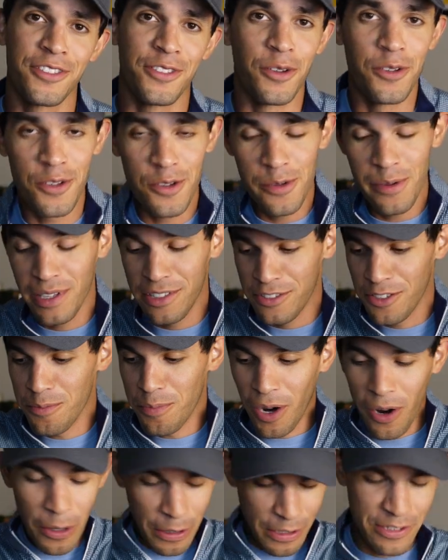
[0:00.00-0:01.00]
So as you
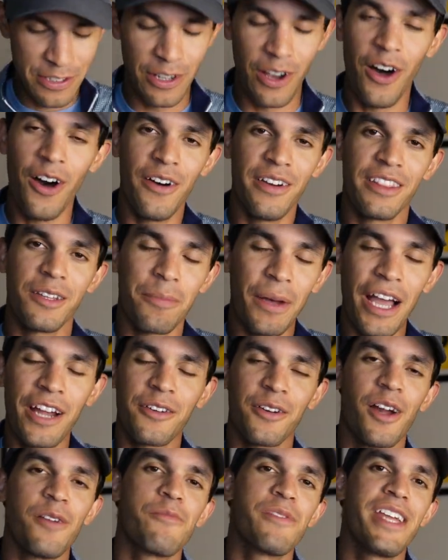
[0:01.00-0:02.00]
probably saw in the
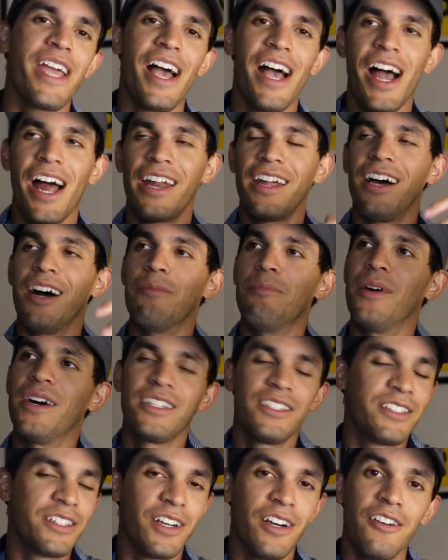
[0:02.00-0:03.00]
background, we had a
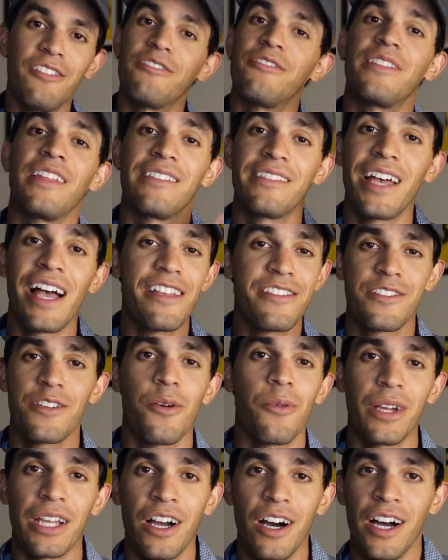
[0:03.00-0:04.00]
bunch of the tests
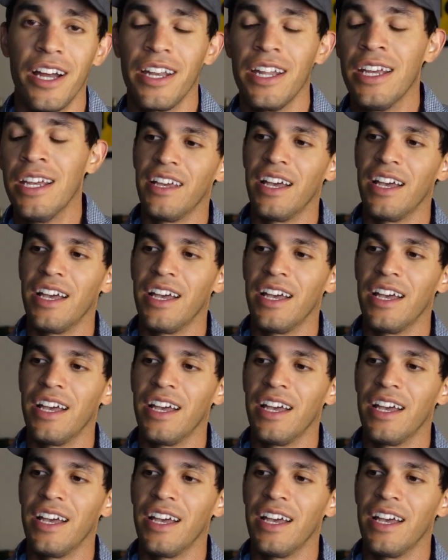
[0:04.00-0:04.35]
going on.